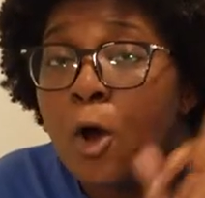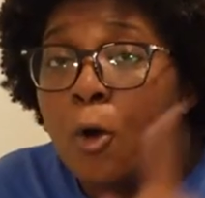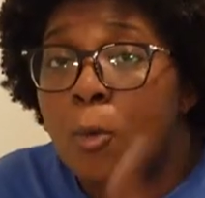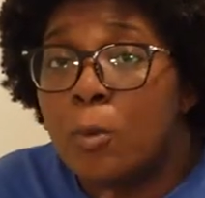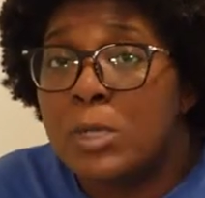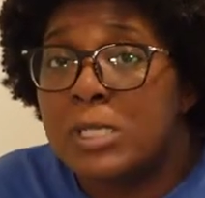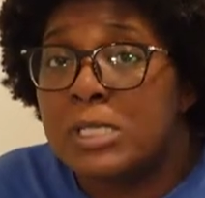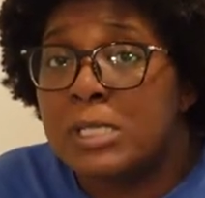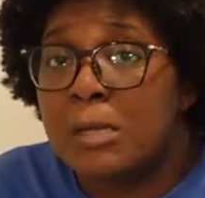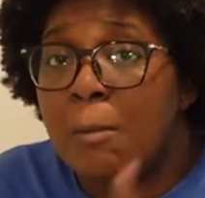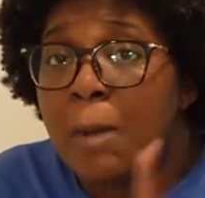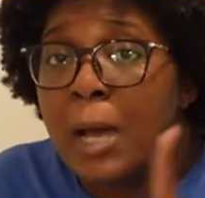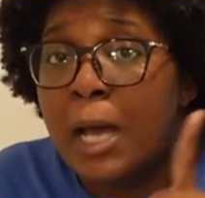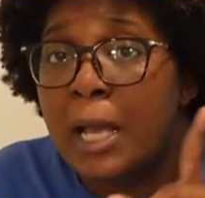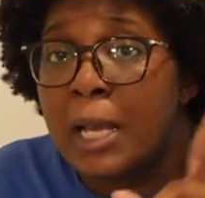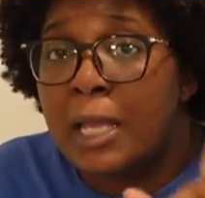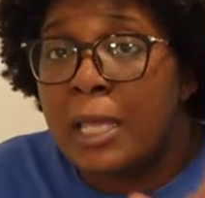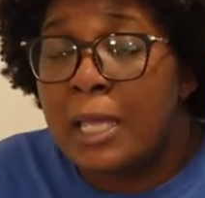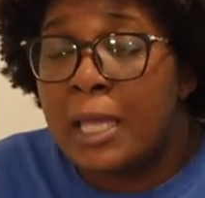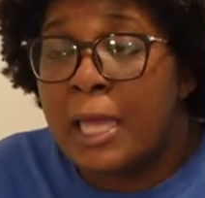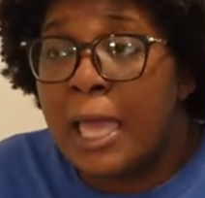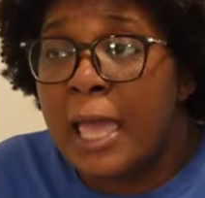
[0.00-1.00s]
when
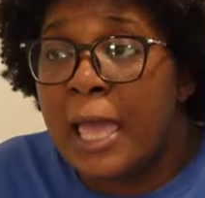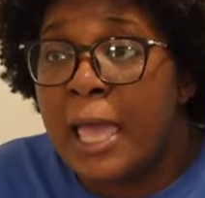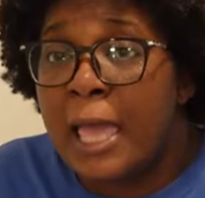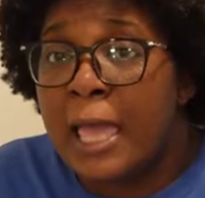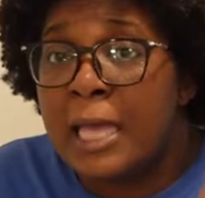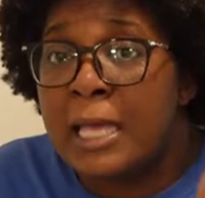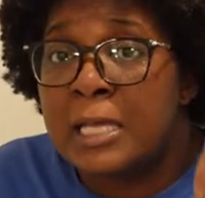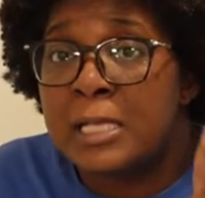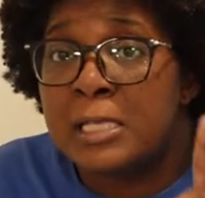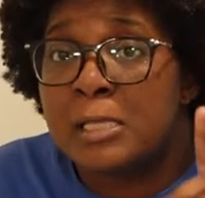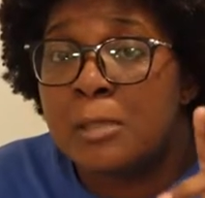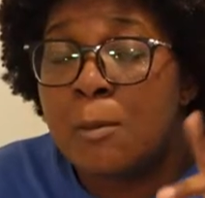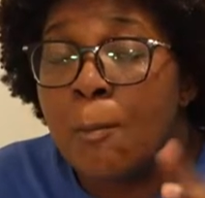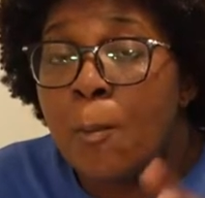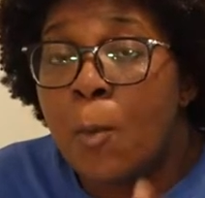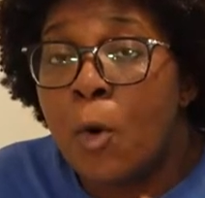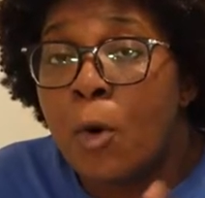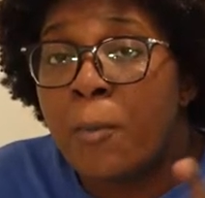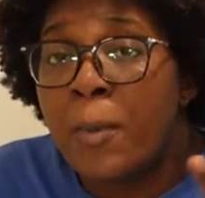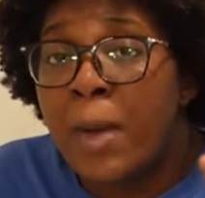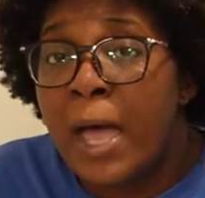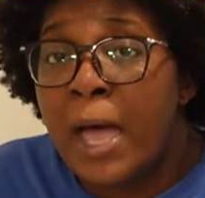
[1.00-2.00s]
somebody has
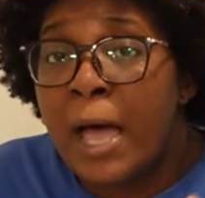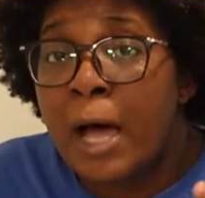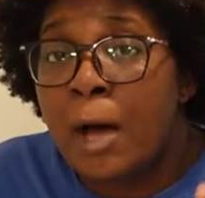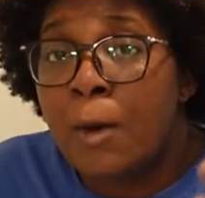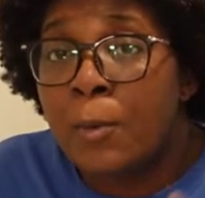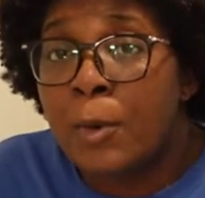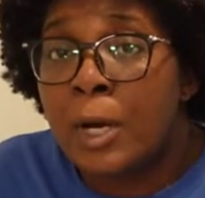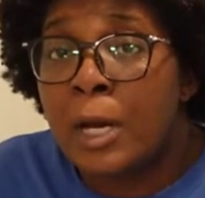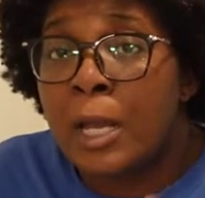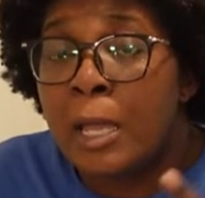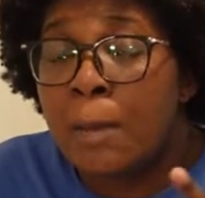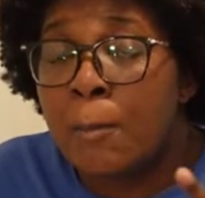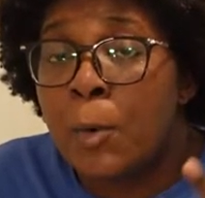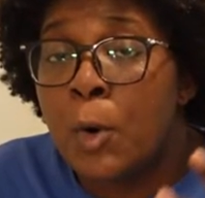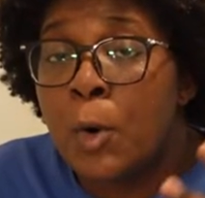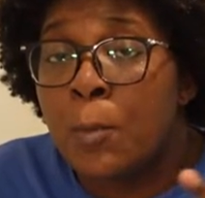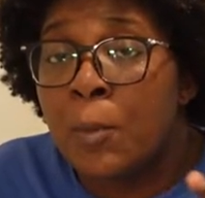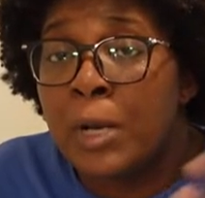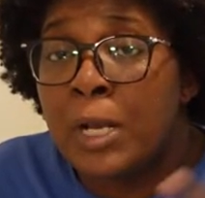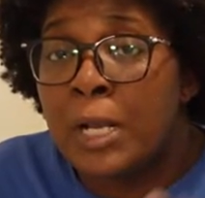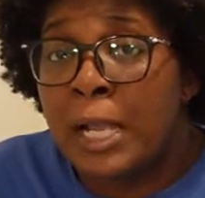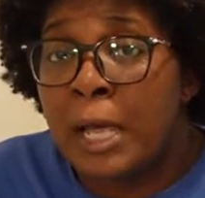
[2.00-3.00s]
more power and more money,